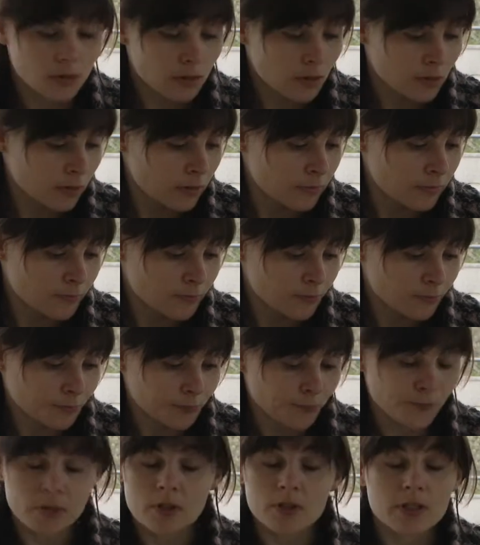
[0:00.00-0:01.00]

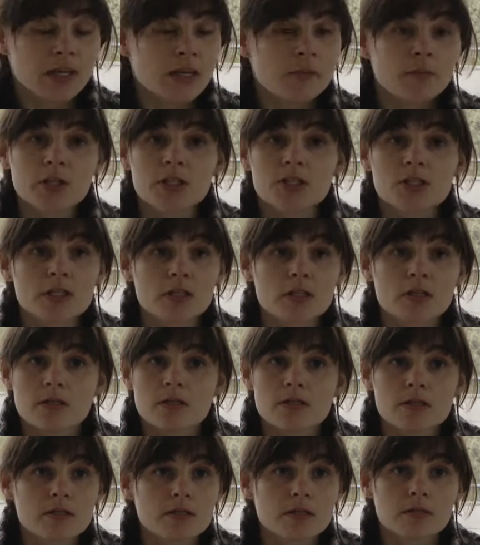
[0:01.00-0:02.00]

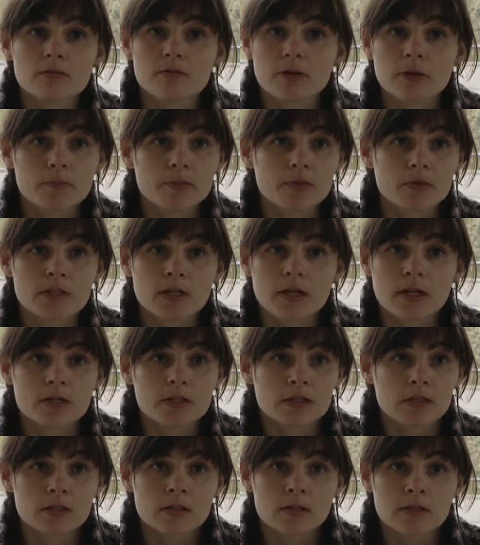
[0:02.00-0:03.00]
images,
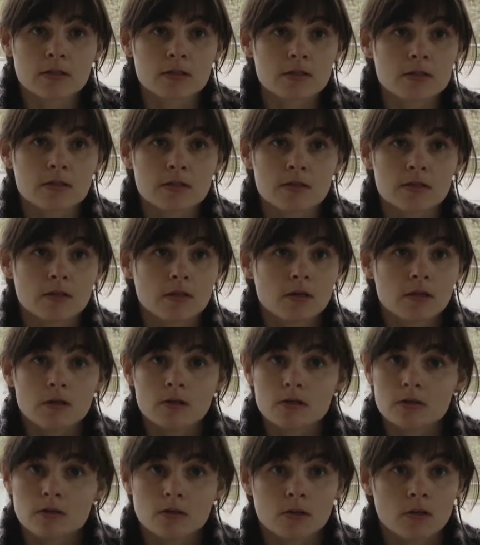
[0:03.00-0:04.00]
reproductions,
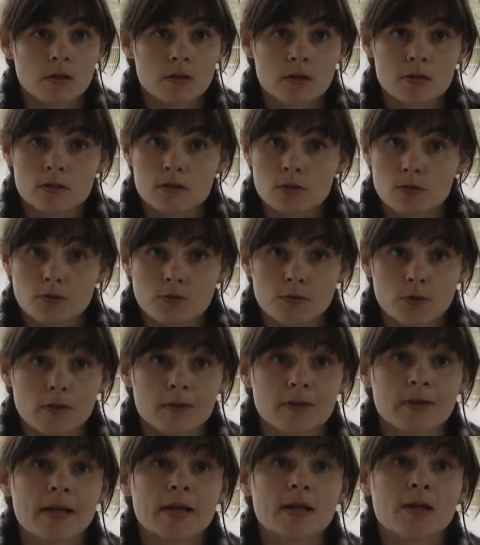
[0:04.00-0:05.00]
so on and so
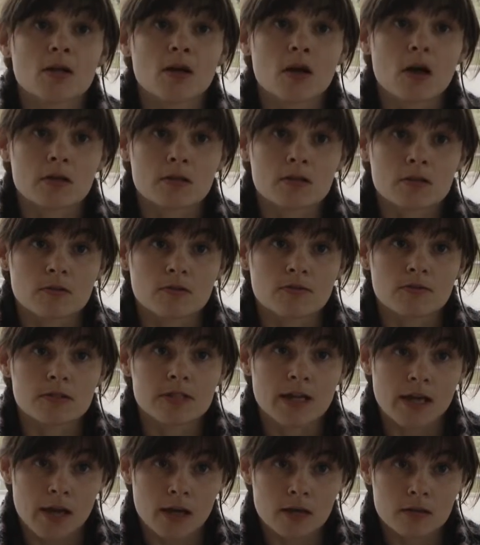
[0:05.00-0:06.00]
forth, and lots of
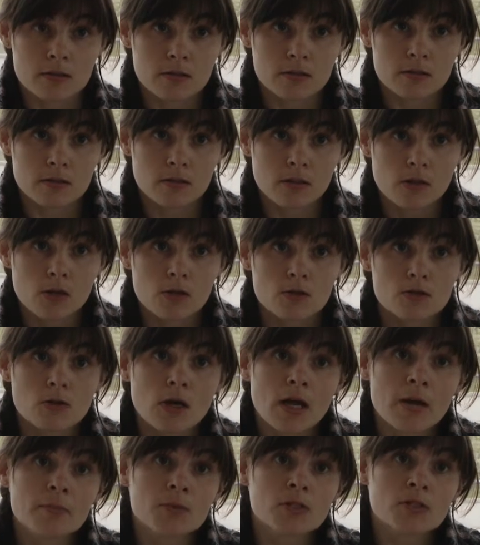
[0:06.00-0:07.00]
text. So
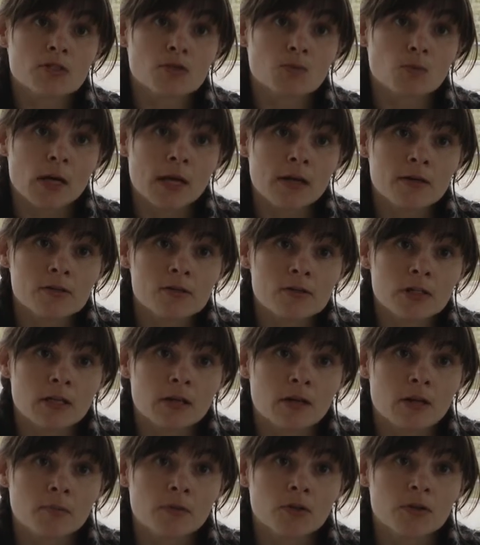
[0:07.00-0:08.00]
I'm just
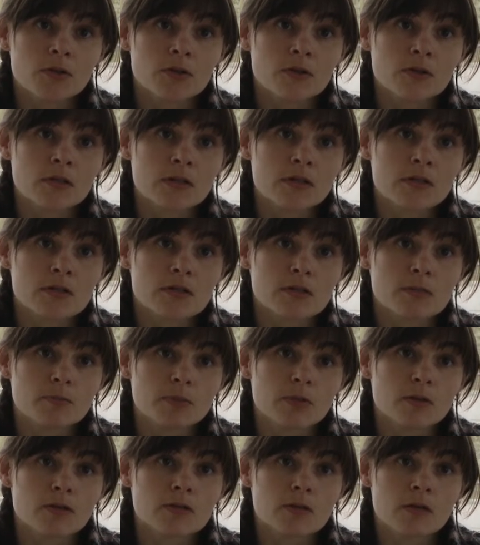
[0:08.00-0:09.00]
wondering, I'm curious,
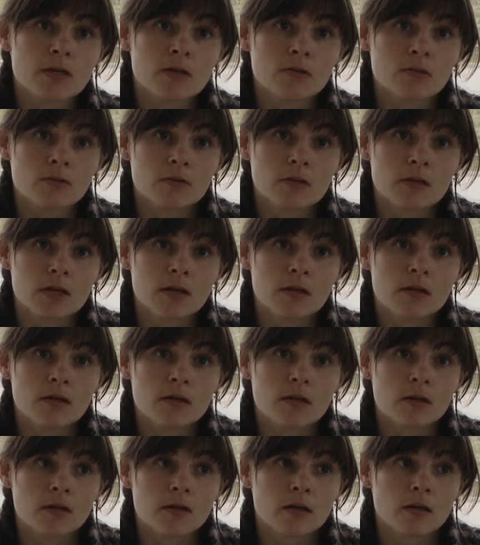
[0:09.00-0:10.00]
because I know that
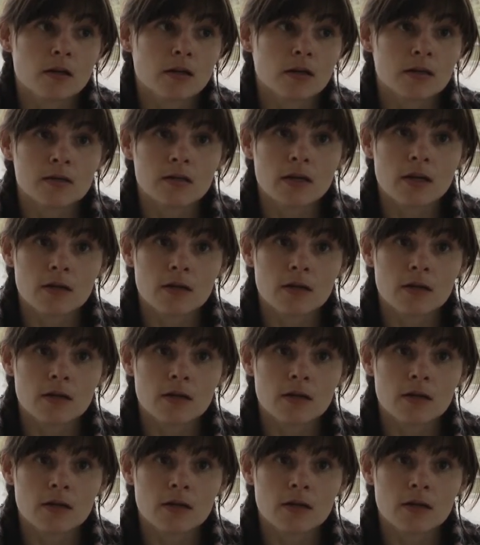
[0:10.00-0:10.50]
at the